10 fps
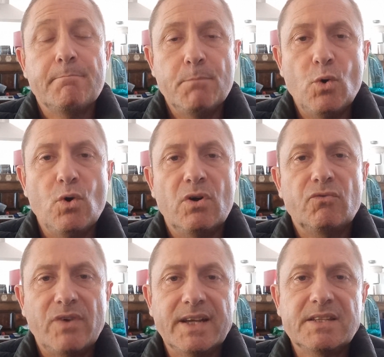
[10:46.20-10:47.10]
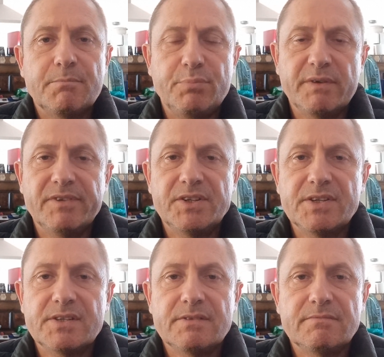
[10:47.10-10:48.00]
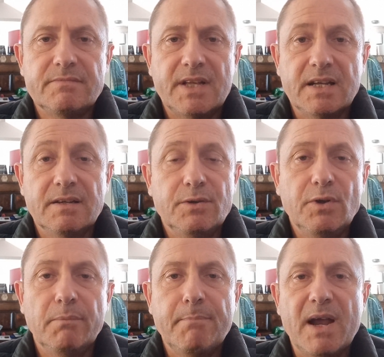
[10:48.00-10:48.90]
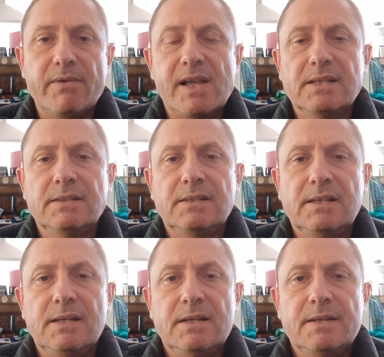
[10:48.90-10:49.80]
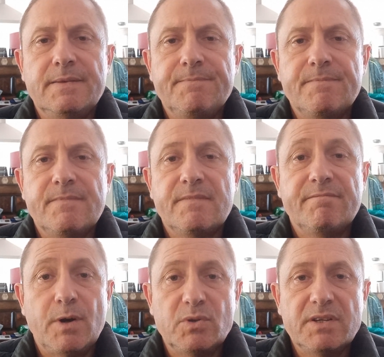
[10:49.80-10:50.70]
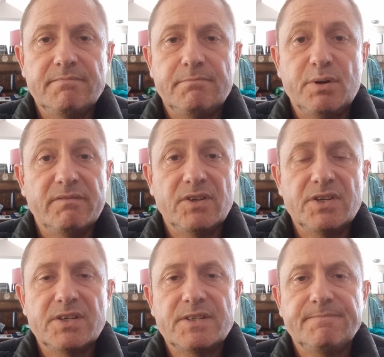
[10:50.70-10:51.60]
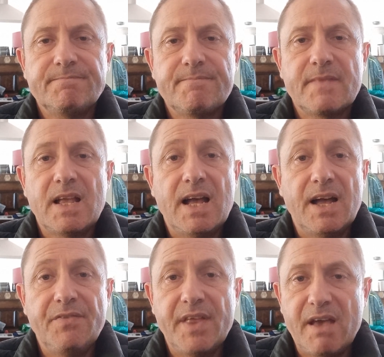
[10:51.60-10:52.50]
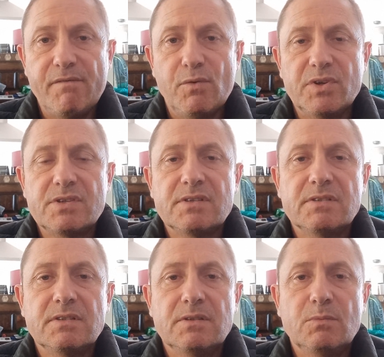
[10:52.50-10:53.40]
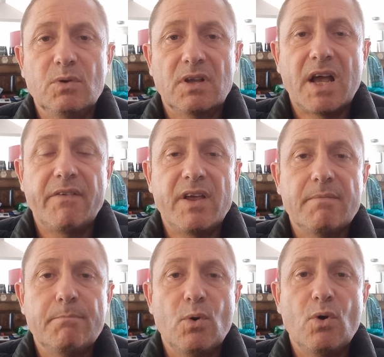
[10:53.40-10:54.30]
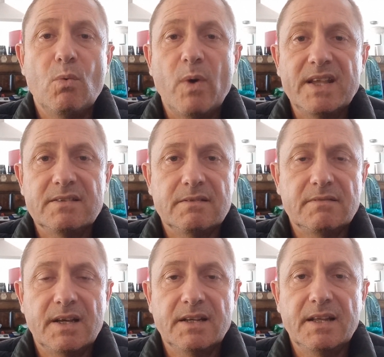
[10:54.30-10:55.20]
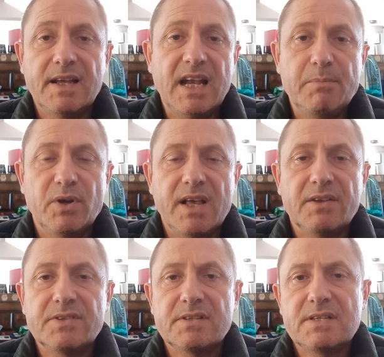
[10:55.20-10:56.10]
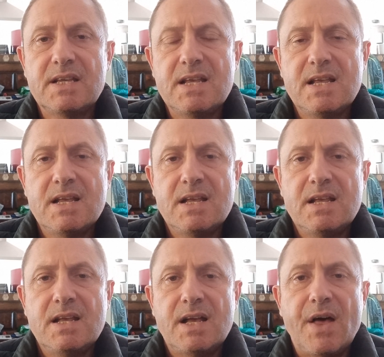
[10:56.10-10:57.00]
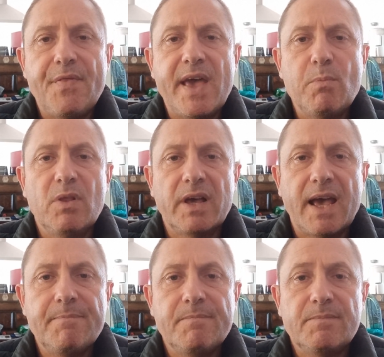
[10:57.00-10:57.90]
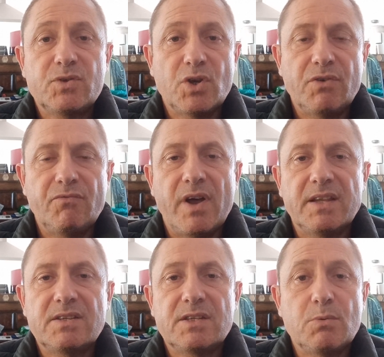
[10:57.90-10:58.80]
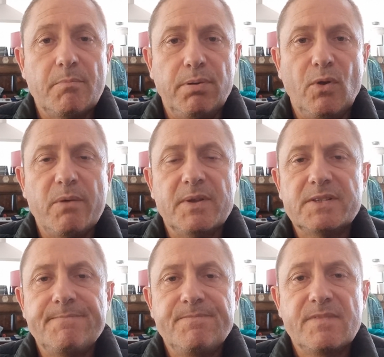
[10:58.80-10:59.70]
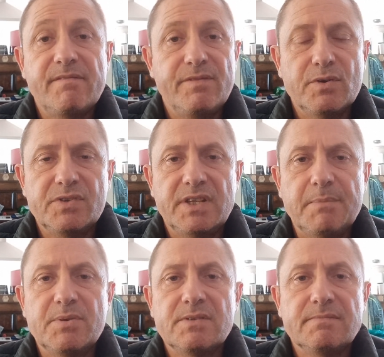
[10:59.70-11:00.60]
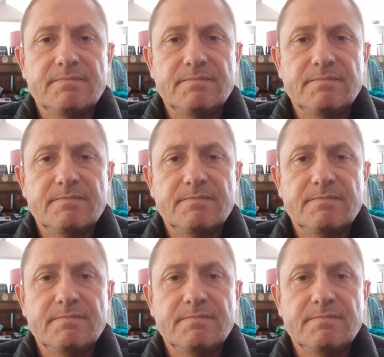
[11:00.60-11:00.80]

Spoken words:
more rights and privileges than non-Maori. Voting privileges and their voice will carry more weight than anybody else's. And they will get certain rights to employment, first dibs